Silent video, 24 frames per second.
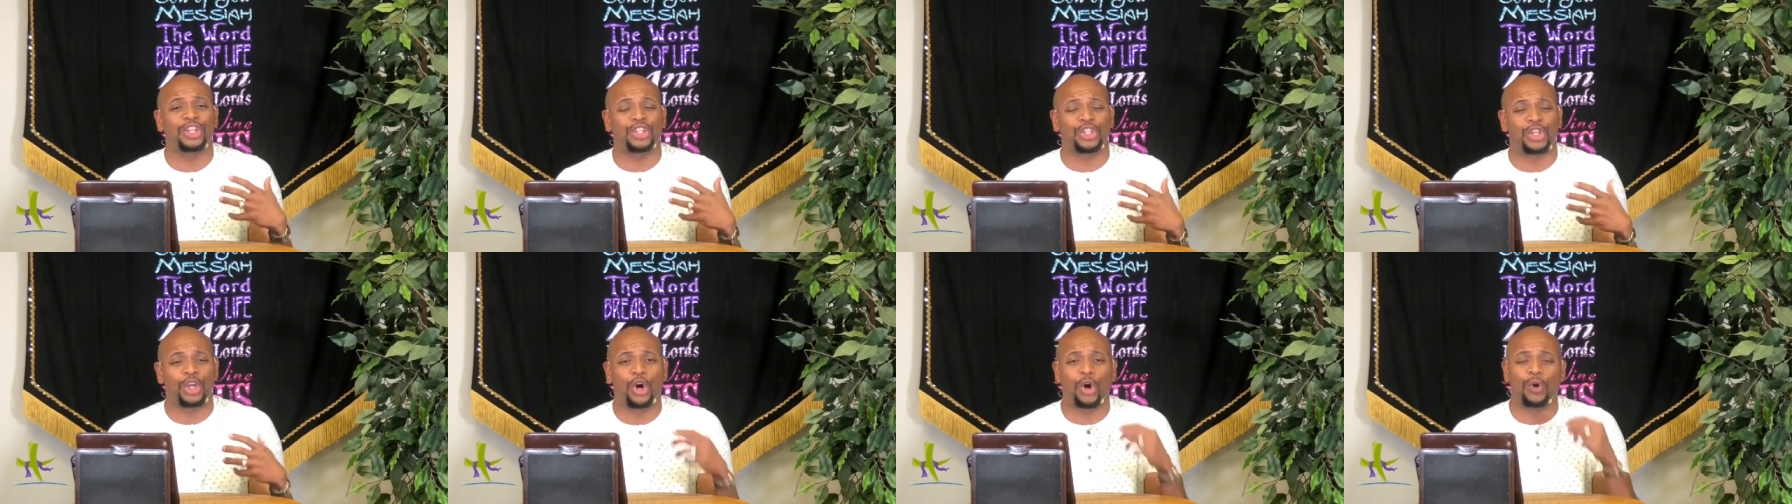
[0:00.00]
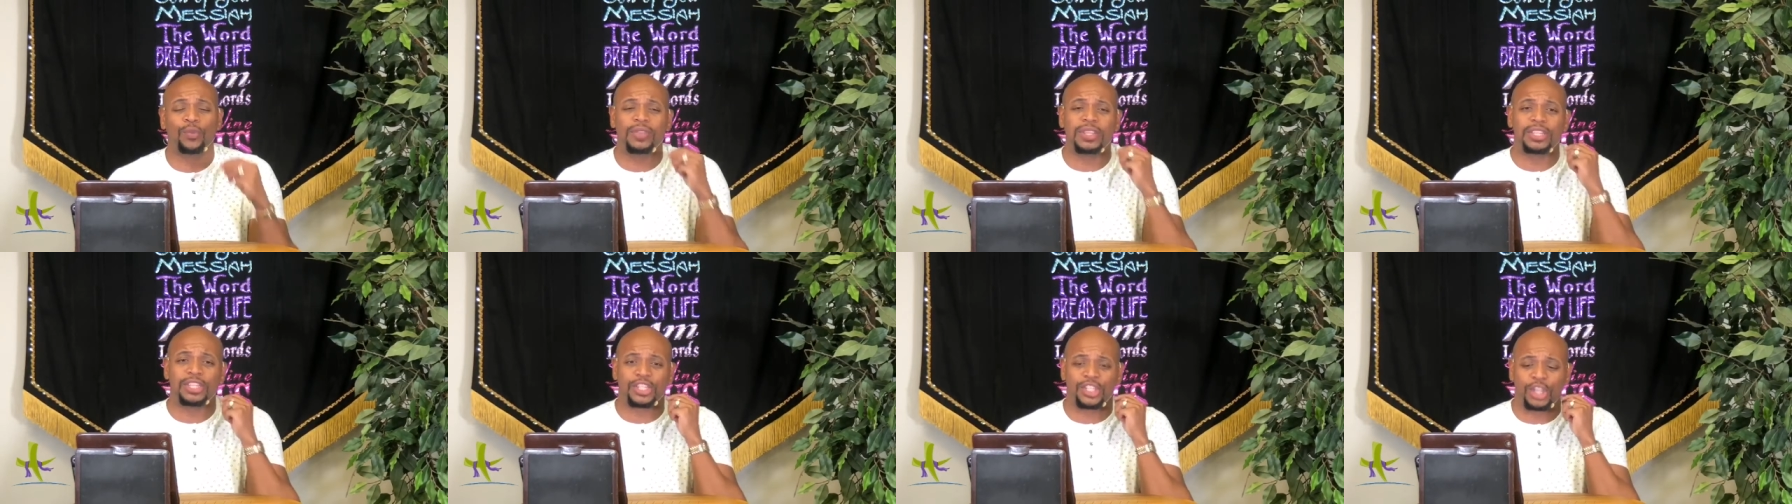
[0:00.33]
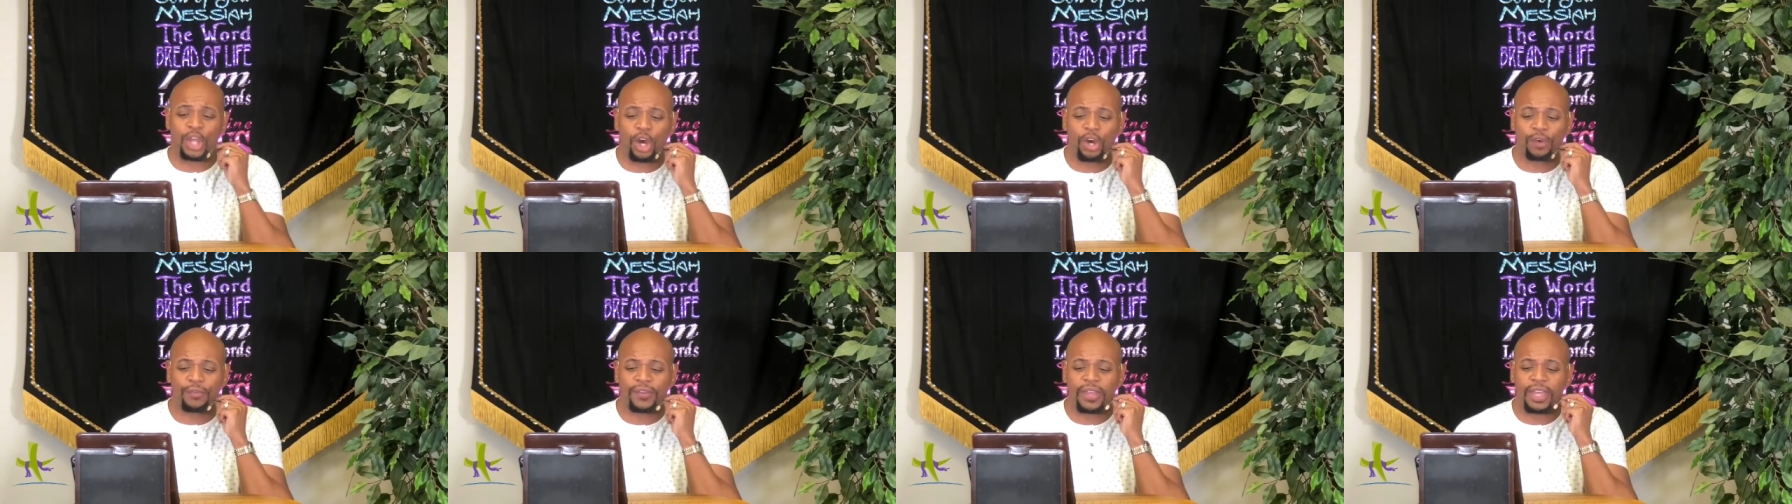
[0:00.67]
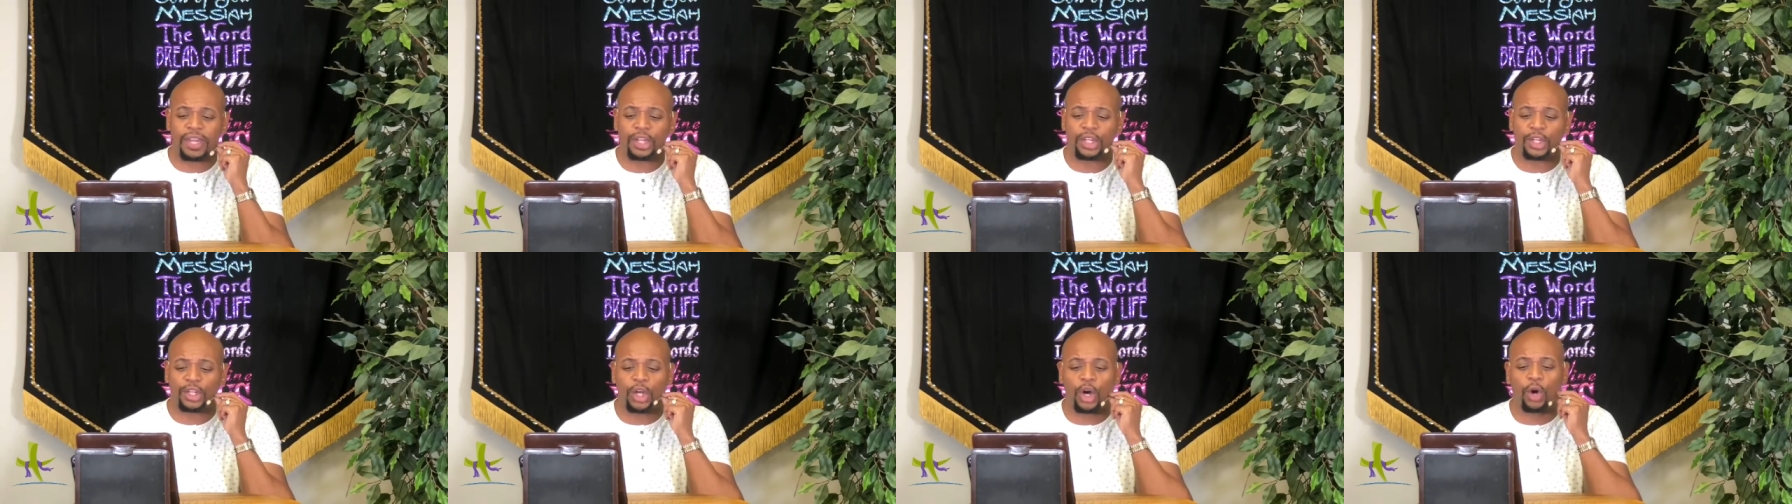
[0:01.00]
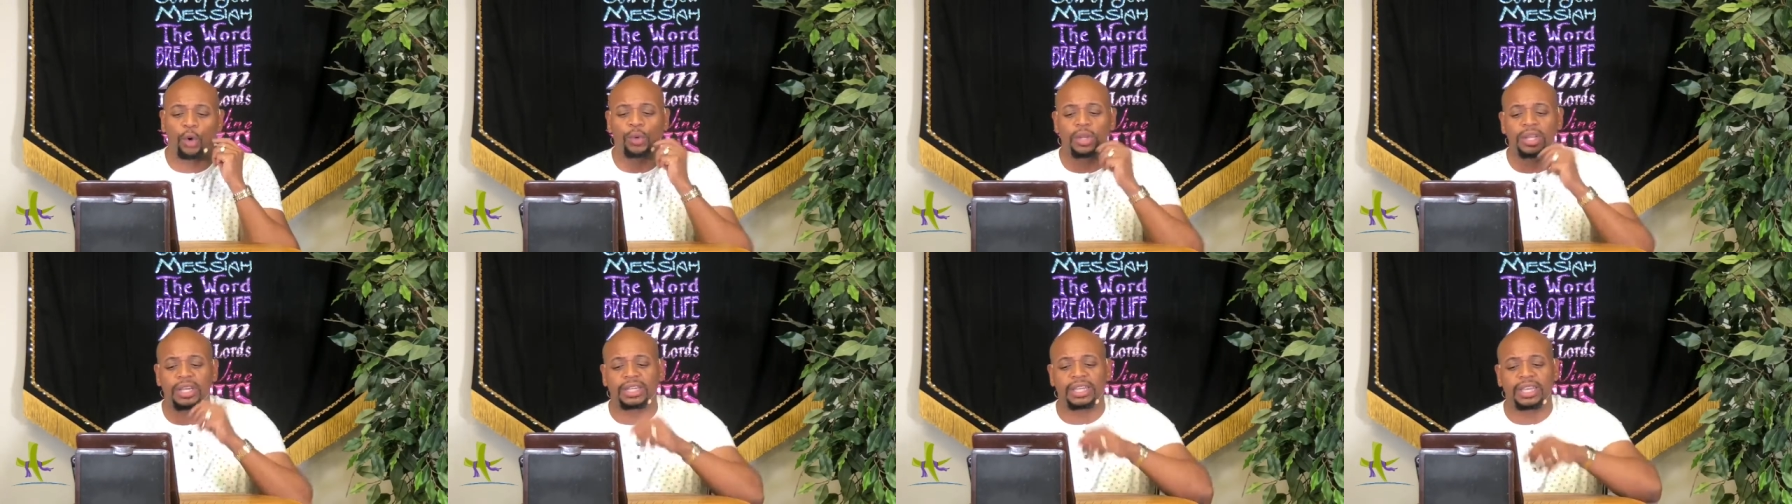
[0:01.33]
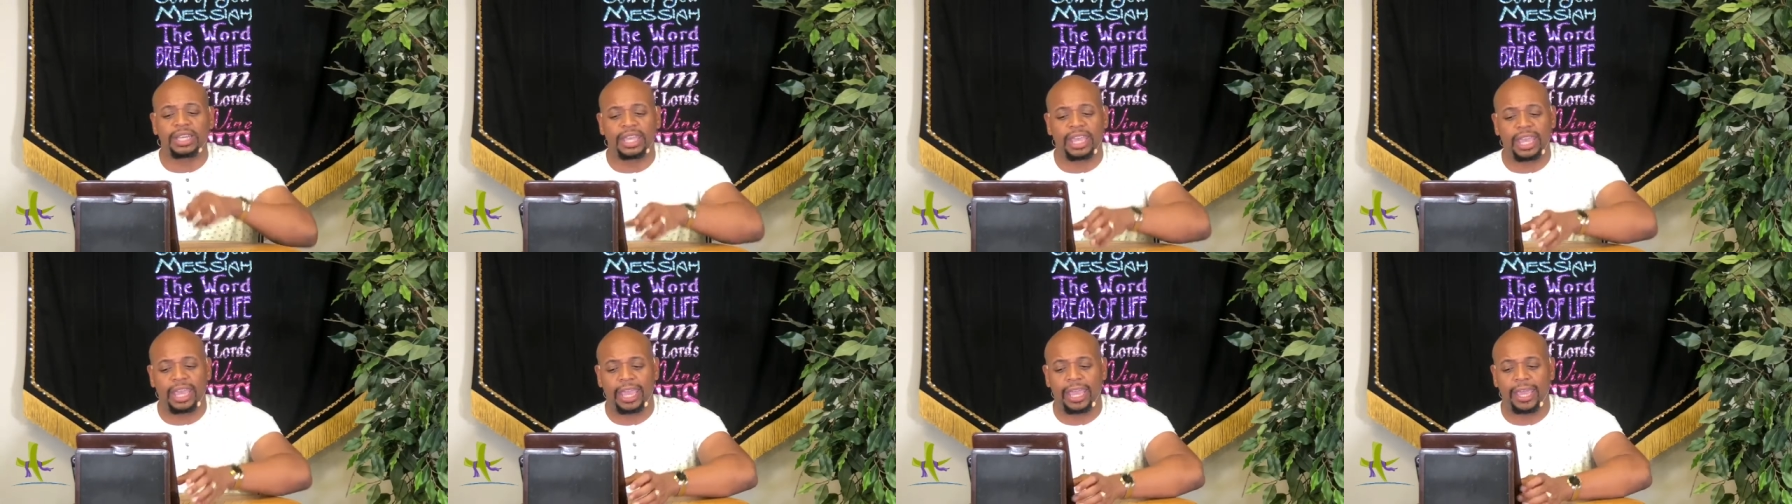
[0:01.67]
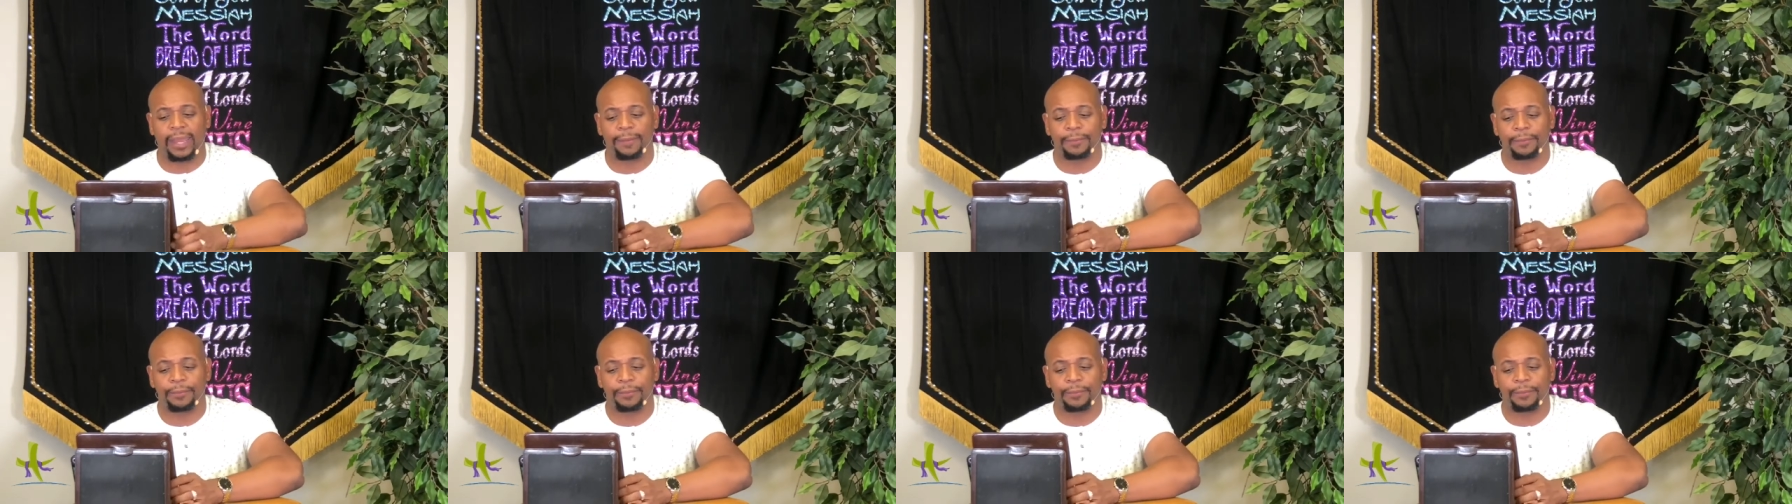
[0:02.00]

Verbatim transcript: told the servant, Go look again.